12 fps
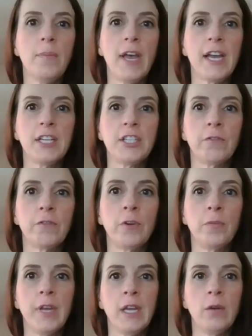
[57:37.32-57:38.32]
a package out for
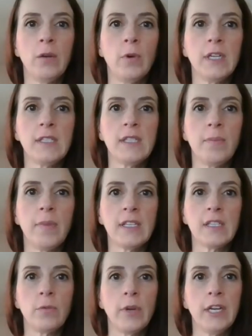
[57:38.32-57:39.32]
bid, what is the
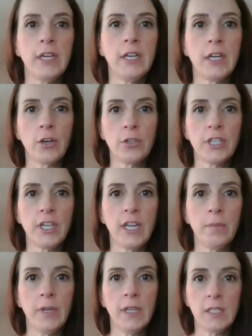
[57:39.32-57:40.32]
best way to
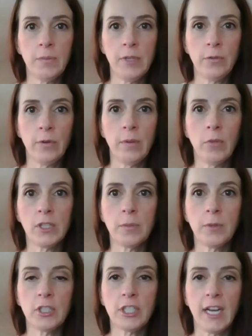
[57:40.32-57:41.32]
negotiate bids between
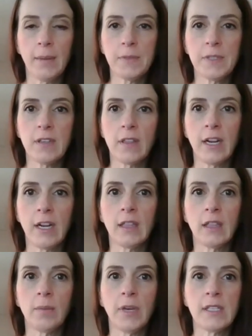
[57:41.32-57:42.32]
multiple shops so that I
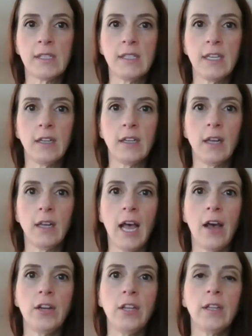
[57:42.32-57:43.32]
get the best deal?
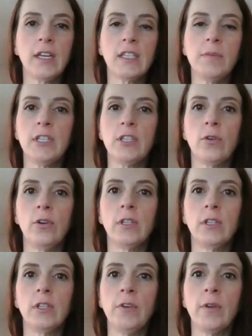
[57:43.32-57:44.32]
How do you like to be told
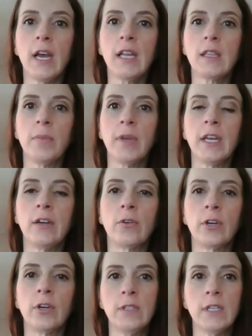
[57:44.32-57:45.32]
if you got the bid or
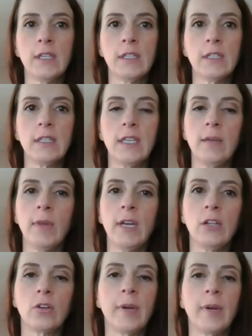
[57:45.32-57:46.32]
you didn't, email
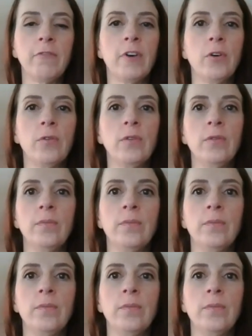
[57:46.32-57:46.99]
or by phone?